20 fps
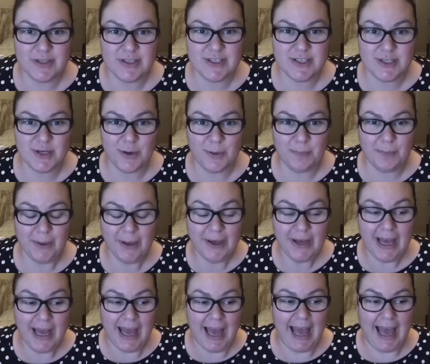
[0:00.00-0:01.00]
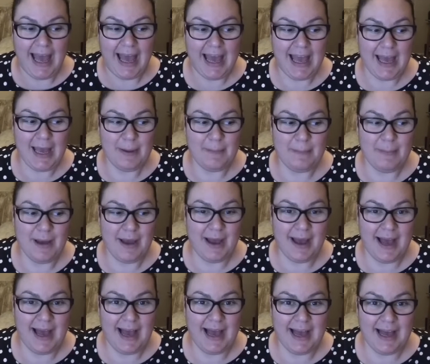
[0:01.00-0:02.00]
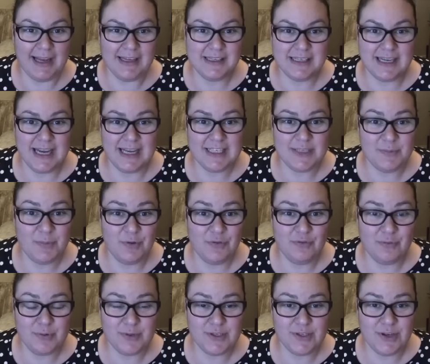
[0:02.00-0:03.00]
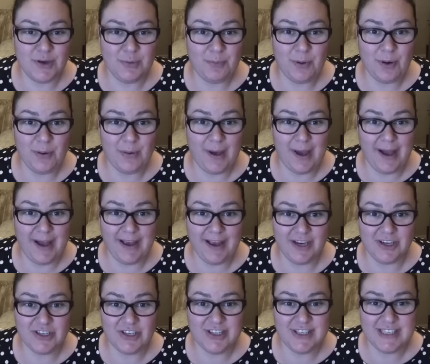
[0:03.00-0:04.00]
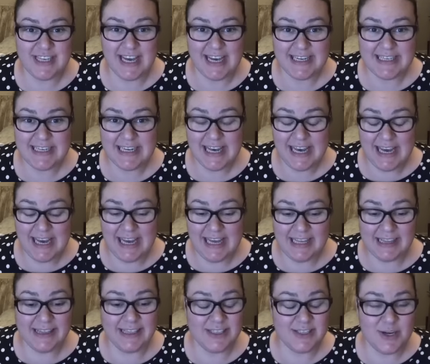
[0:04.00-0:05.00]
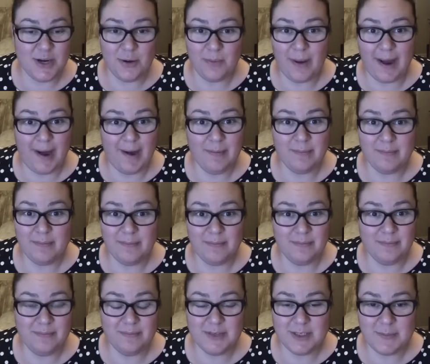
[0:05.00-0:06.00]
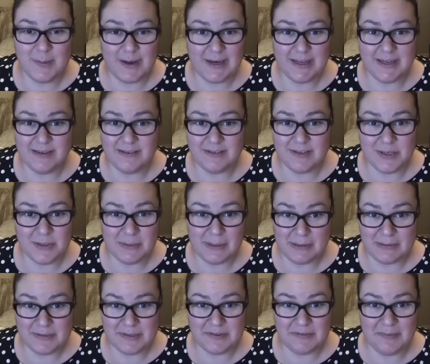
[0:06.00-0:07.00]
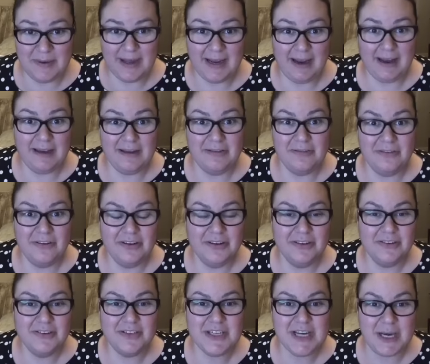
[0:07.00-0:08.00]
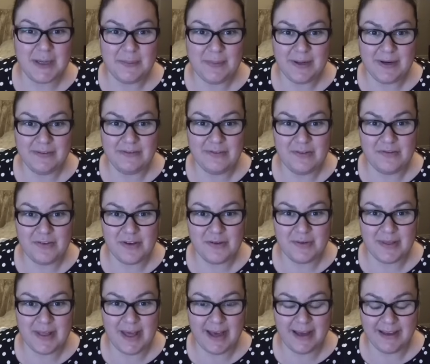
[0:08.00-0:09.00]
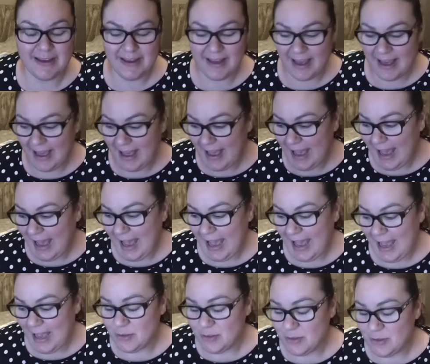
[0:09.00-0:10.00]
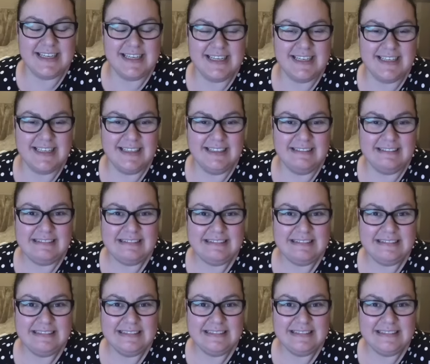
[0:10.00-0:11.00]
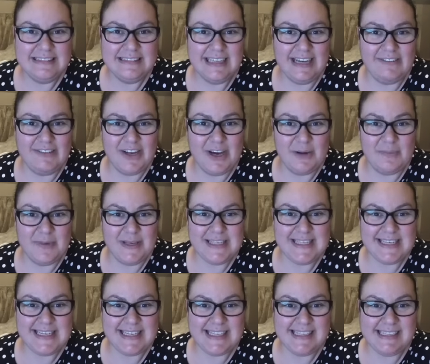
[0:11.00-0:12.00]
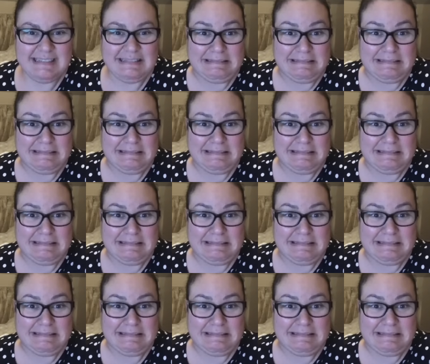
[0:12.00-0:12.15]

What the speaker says: sub. And last month was so poor, I actually said, there's no way I'm spending 2 hours of my life typing and reviewing that. Have you got me still?